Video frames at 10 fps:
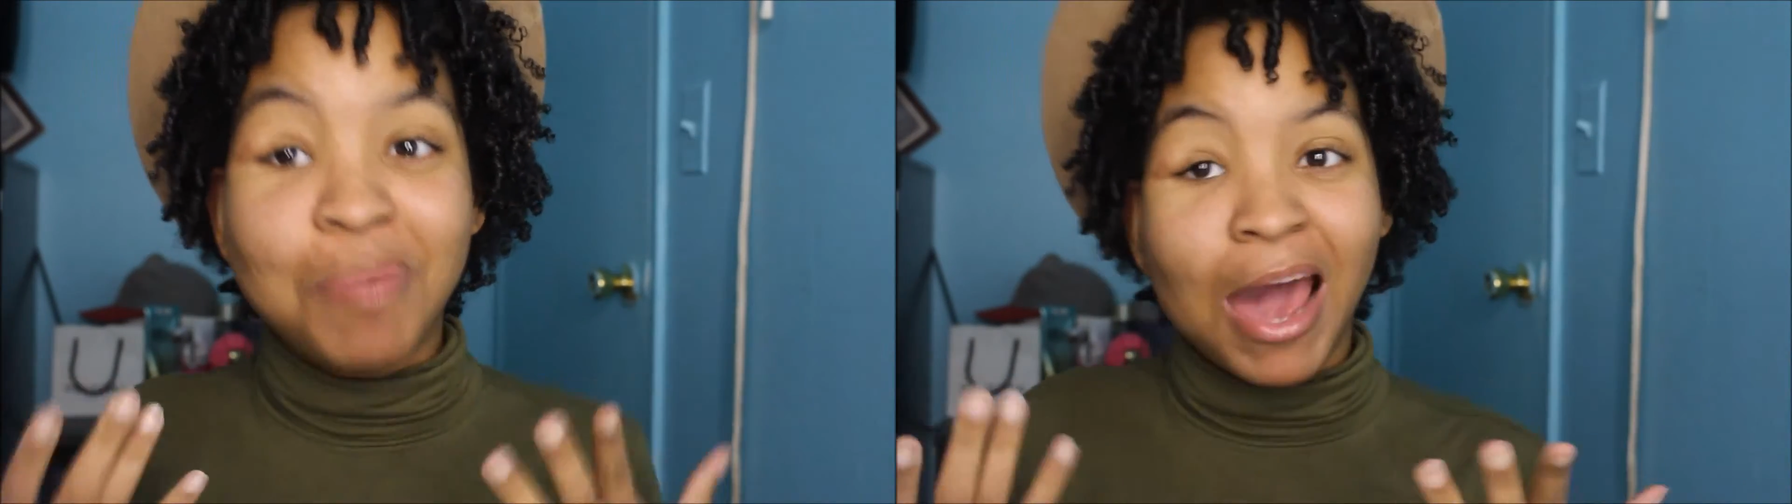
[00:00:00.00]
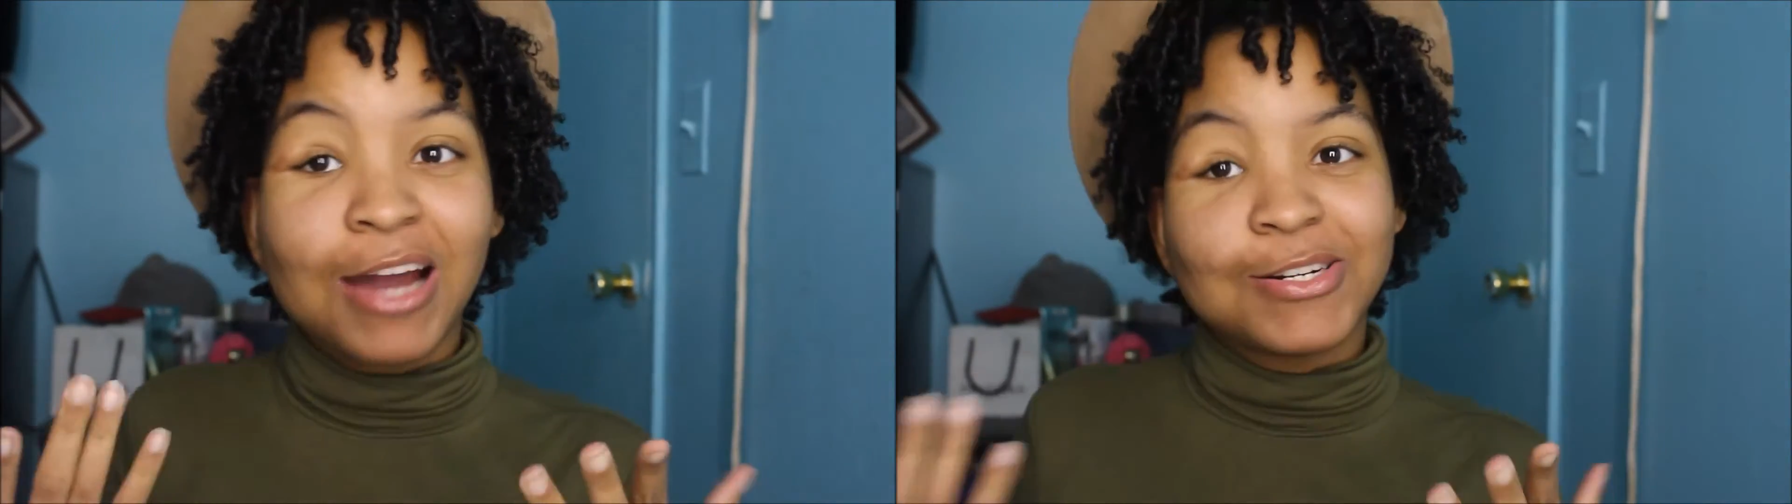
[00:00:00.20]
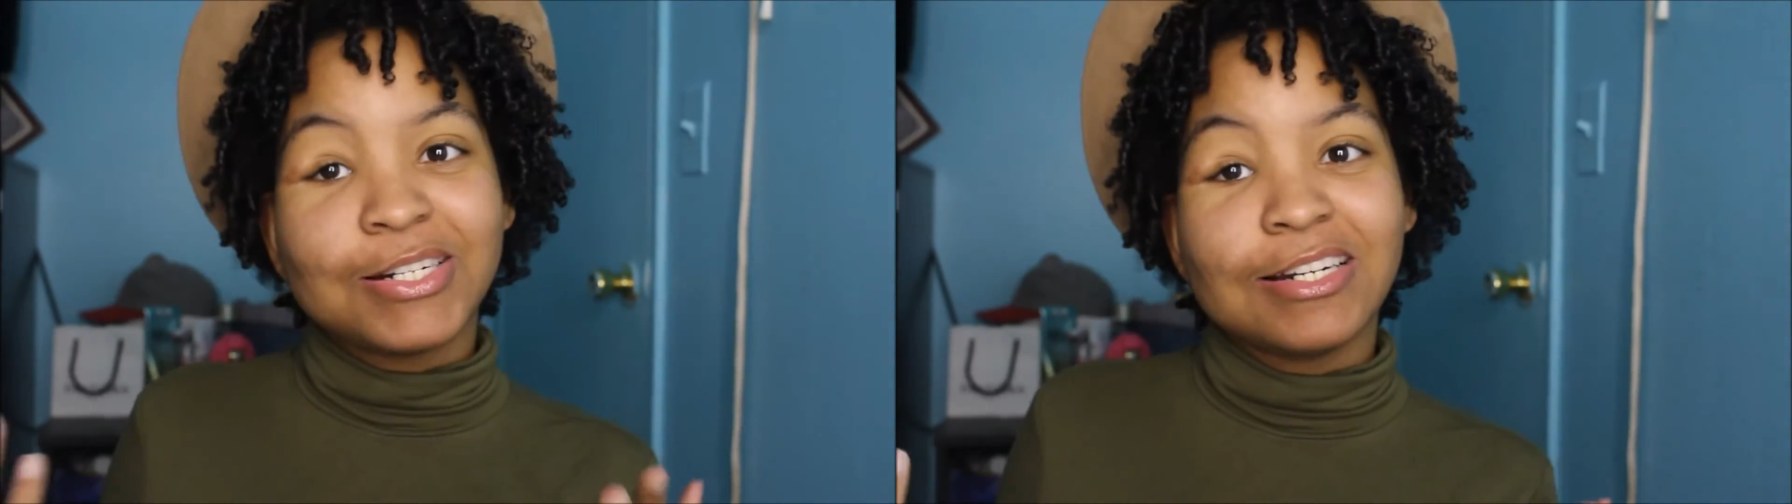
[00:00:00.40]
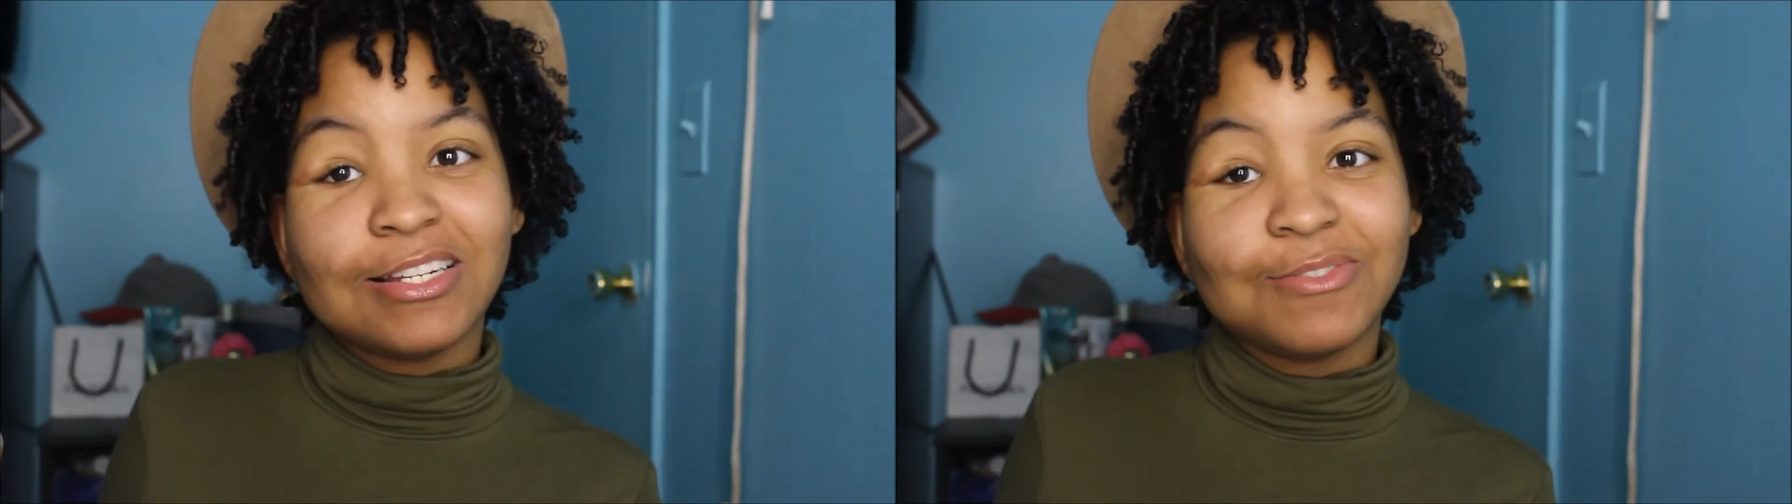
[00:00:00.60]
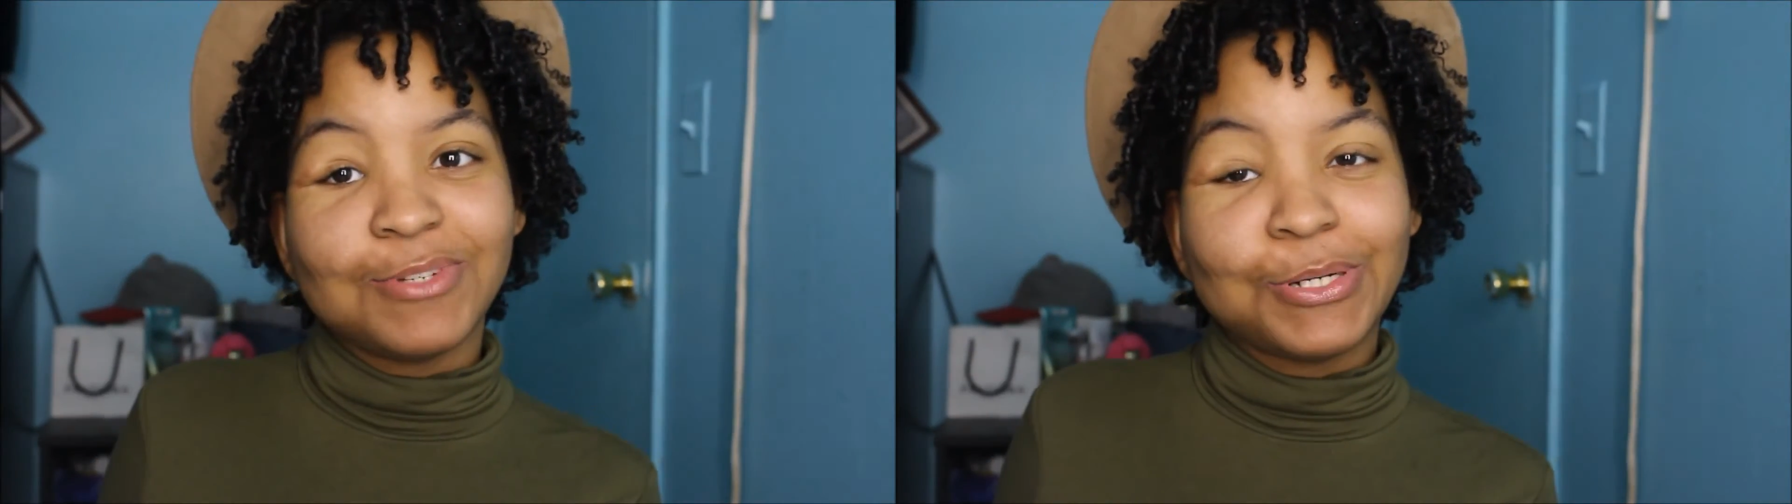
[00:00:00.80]
back with
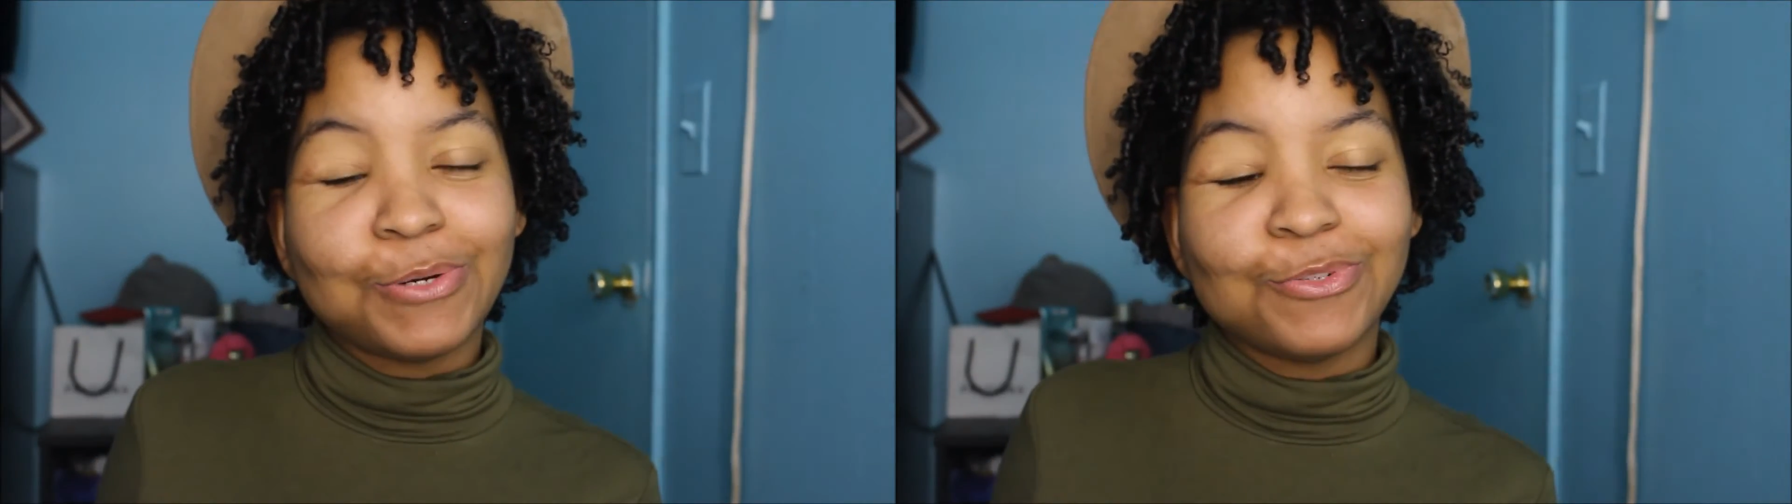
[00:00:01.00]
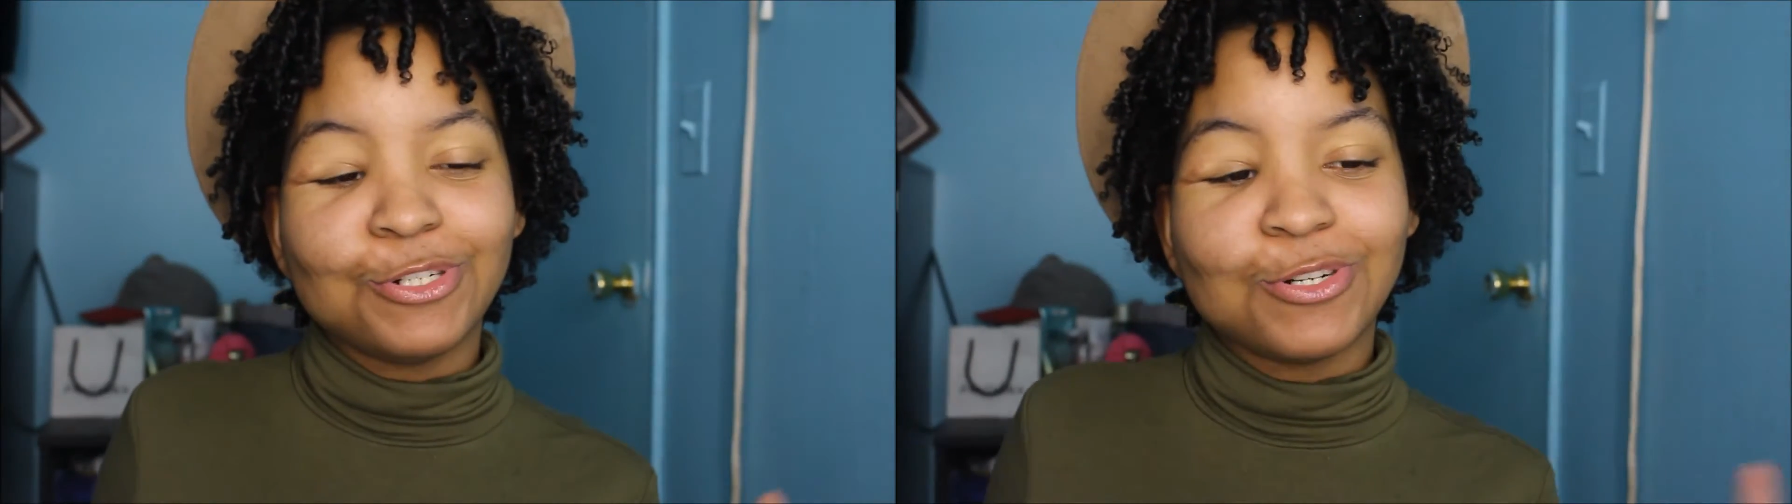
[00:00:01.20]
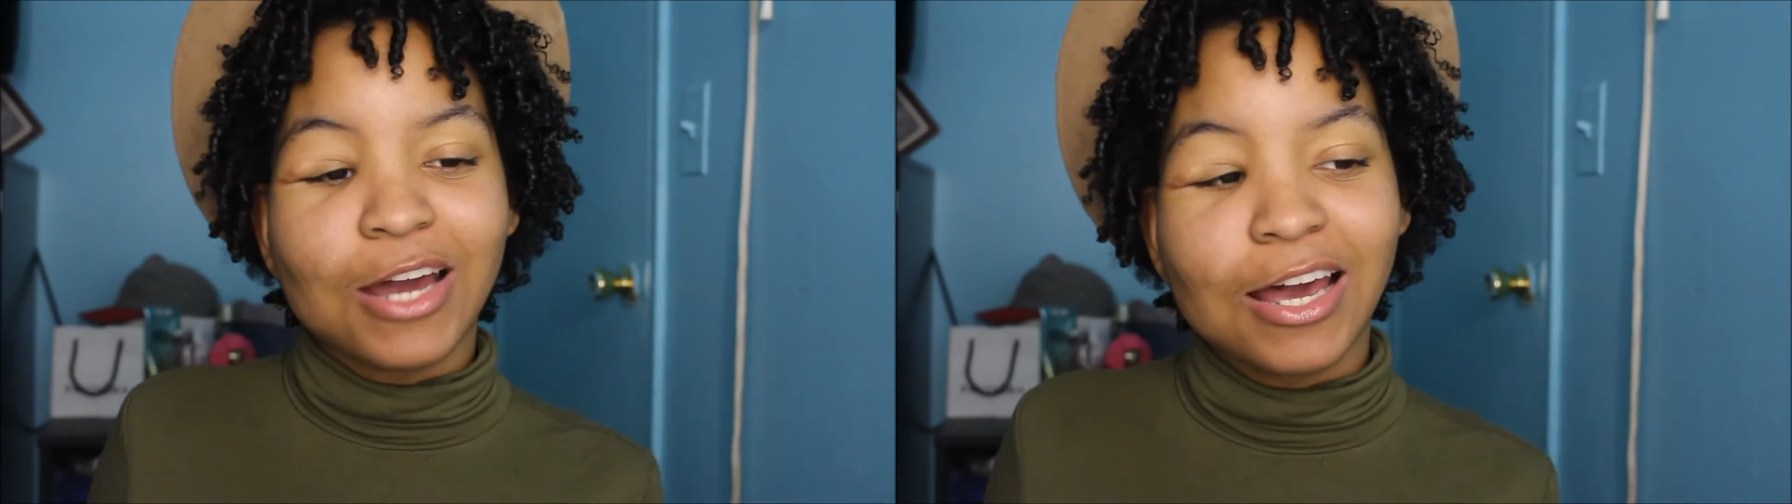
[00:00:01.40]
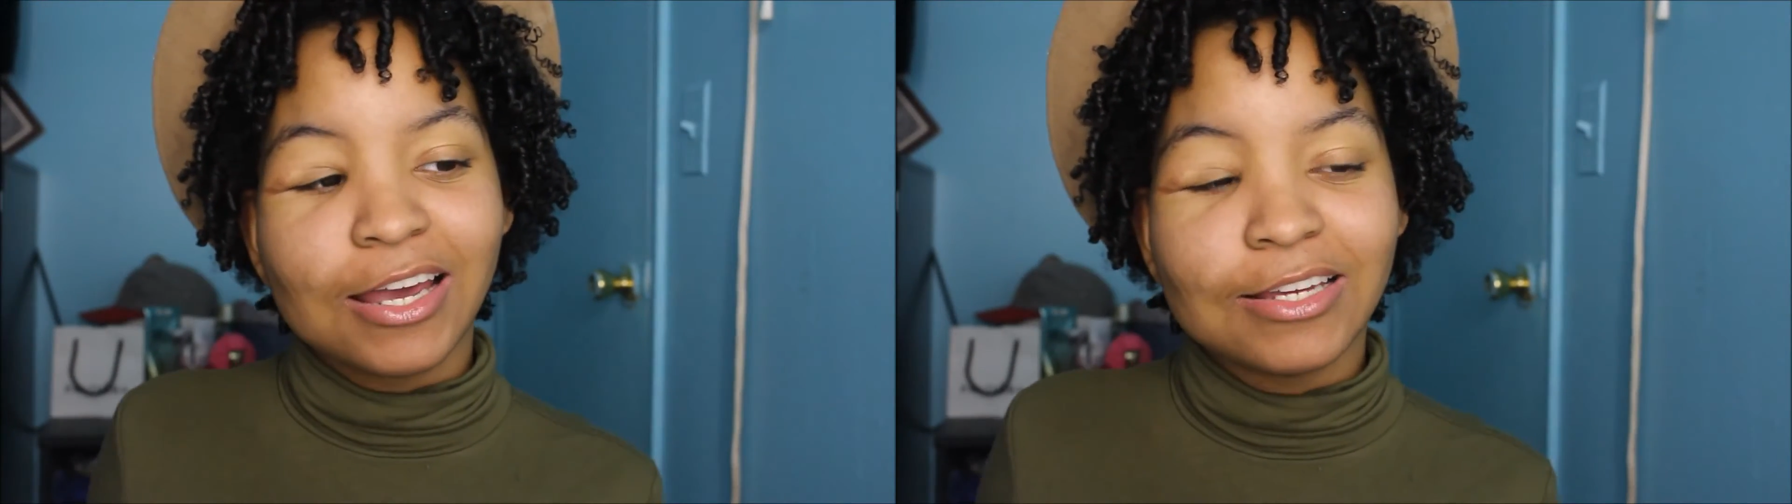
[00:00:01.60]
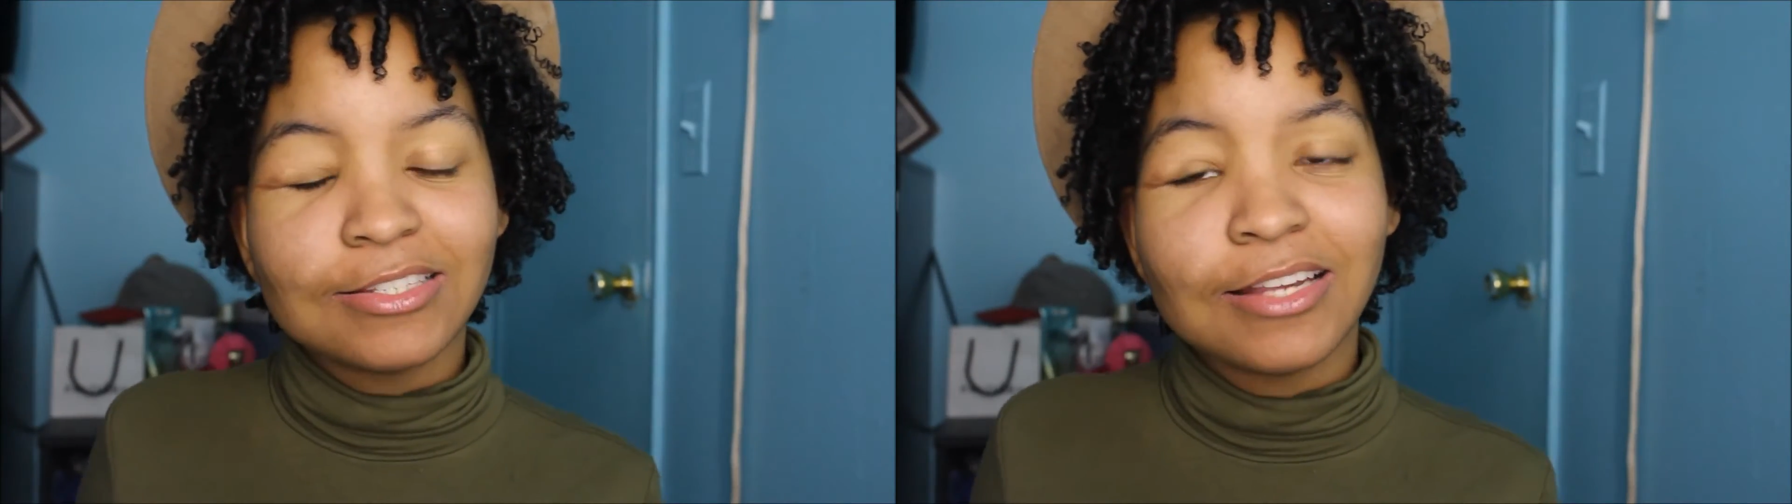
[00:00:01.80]
another video for you
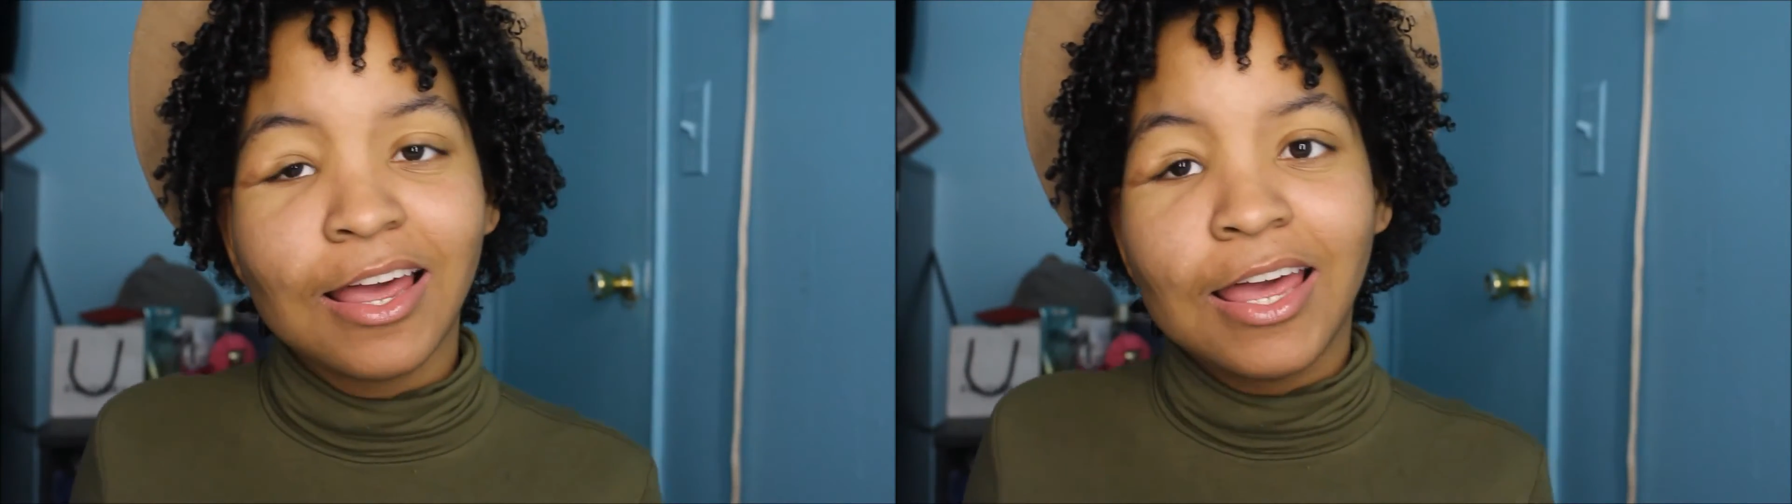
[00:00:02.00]
guys.